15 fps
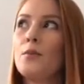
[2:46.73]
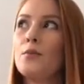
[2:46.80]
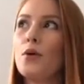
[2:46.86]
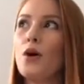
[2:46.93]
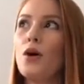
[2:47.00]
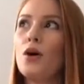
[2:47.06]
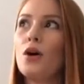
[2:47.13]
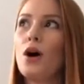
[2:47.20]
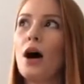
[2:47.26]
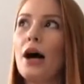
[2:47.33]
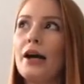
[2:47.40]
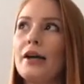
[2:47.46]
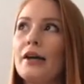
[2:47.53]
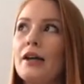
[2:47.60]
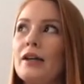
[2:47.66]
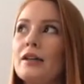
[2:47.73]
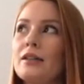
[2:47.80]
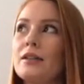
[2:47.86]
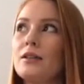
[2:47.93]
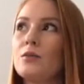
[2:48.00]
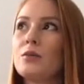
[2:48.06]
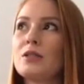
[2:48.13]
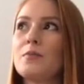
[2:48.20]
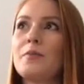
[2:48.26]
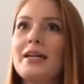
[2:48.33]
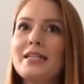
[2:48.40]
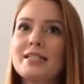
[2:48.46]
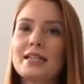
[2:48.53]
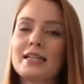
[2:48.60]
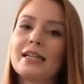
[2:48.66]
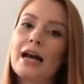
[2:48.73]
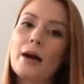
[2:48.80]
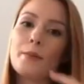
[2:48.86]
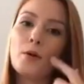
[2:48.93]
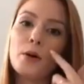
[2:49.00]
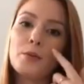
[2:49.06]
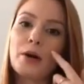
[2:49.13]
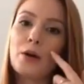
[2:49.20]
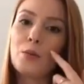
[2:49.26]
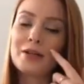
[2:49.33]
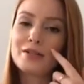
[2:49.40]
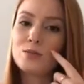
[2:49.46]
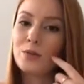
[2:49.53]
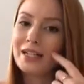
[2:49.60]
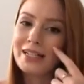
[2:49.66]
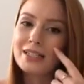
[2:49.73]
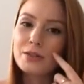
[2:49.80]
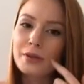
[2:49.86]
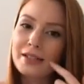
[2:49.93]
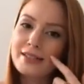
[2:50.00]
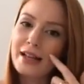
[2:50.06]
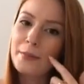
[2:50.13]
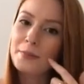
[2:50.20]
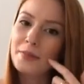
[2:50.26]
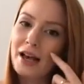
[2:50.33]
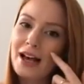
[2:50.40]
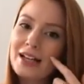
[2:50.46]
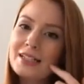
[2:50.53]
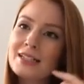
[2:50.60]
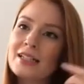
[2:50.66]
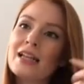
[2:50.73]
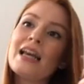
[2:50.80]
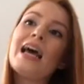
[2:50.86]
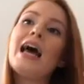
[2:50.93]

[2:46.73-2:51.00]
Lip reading: But I was basically at a point where I wasn't willing to accept that.